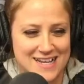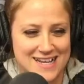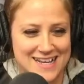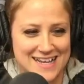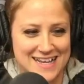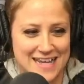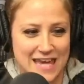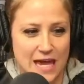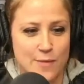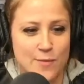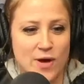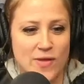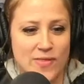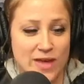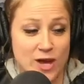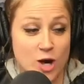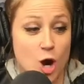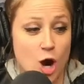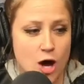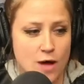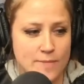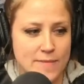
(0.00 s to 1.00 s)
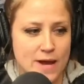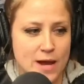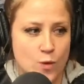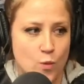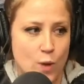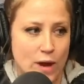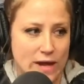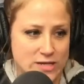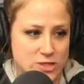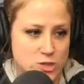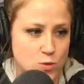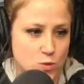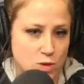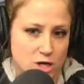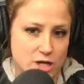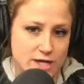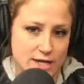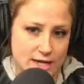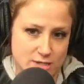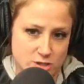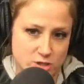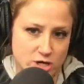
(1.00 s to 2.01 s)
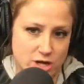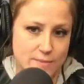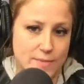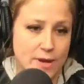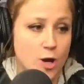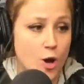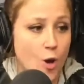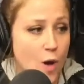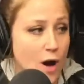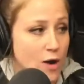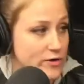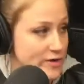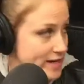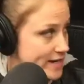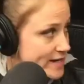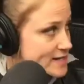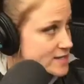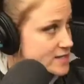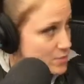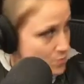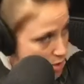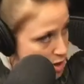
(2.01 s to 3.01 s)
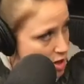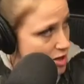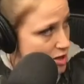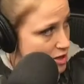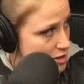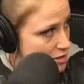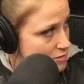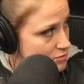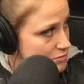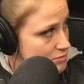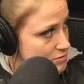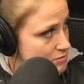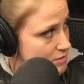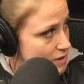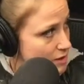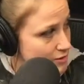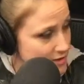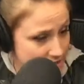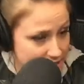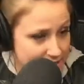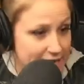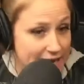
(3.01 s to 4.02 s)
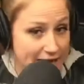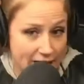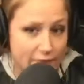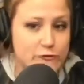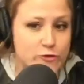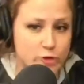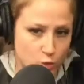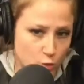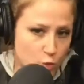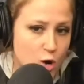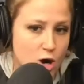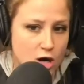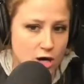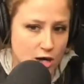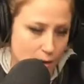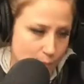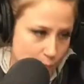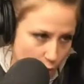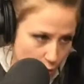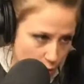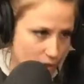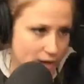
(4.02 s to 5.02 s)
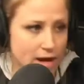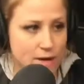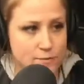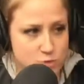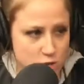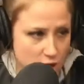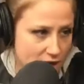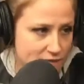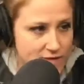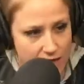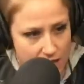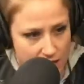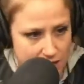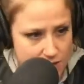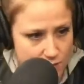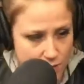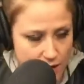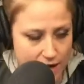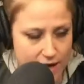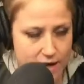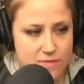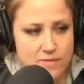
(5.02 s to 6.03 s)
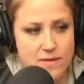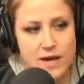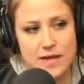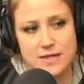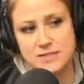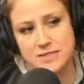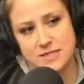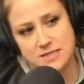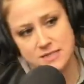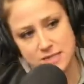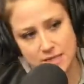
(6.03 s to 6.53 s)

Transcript: It came on like on my way to work yesterday. I'm like, oh, I'll get it tomorrow. I'll get it after work. I'm going. I'm driving anyway, and then I didn't